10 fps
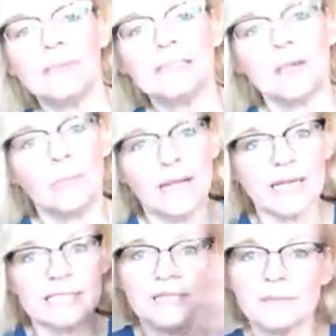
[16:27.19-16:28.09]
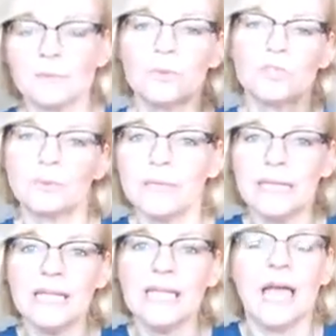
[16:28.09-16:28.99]
Please come back next time to watch
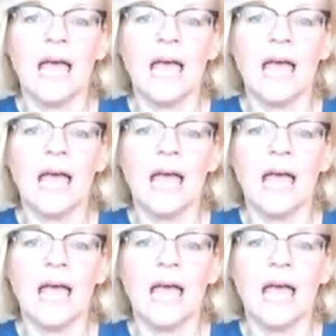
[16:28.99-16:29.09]
me.